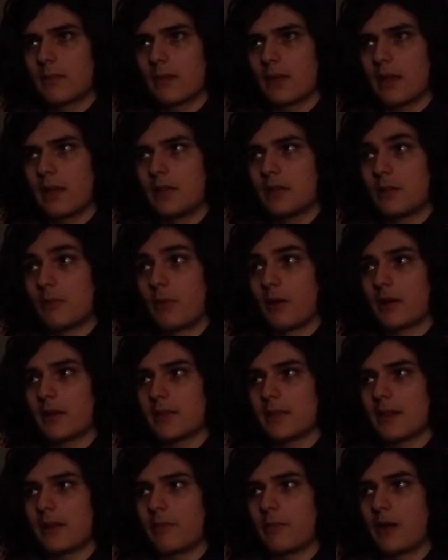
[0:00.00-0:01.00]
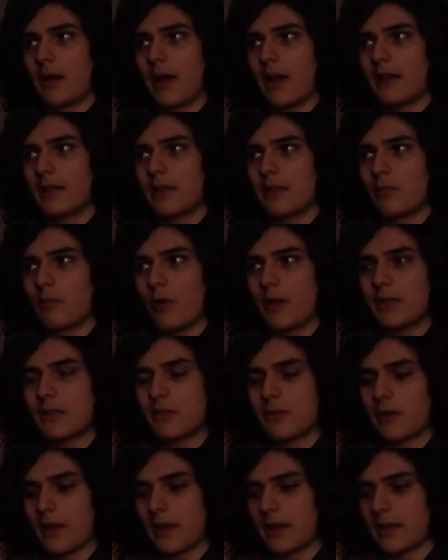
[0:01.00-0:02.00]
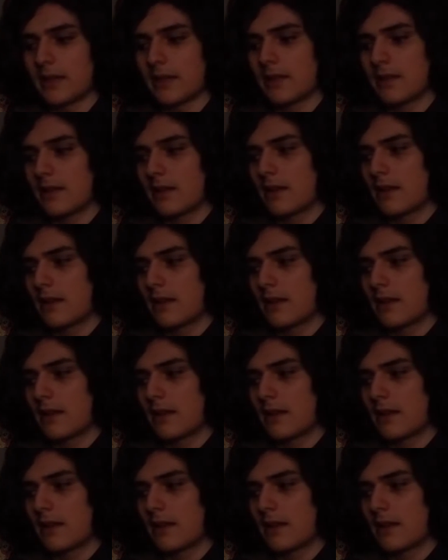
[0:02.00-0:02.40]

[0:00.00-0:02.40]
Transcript: Asian markets that have been highly westernized.